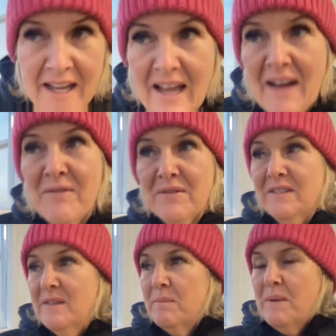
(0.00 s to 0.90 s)
I've
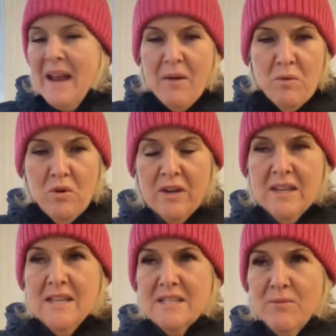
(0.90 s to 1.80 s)
been out
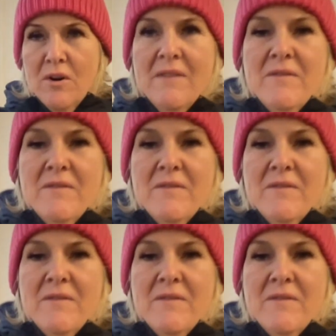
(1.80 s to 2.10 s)
walking this morning.